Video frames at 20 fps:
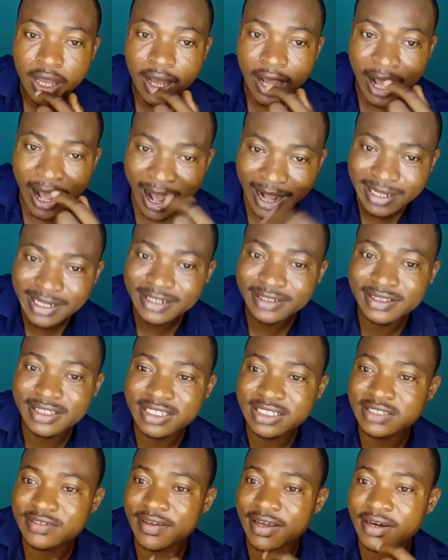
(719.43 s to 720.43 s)
hack
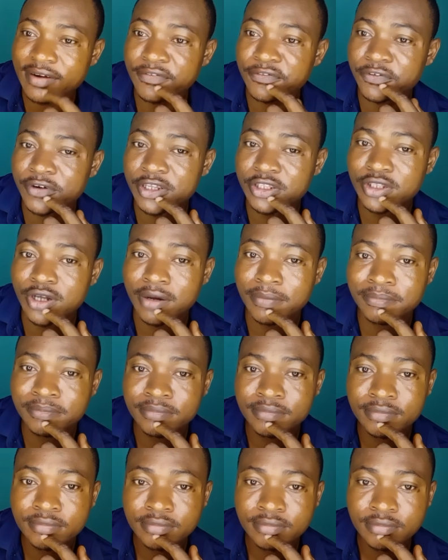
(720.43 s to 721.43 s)
this very
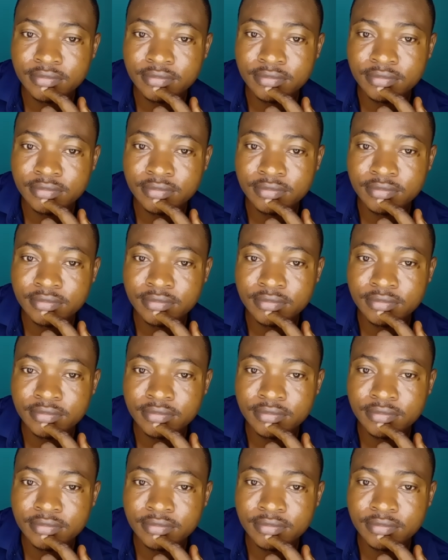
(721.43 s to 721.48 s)
freedom,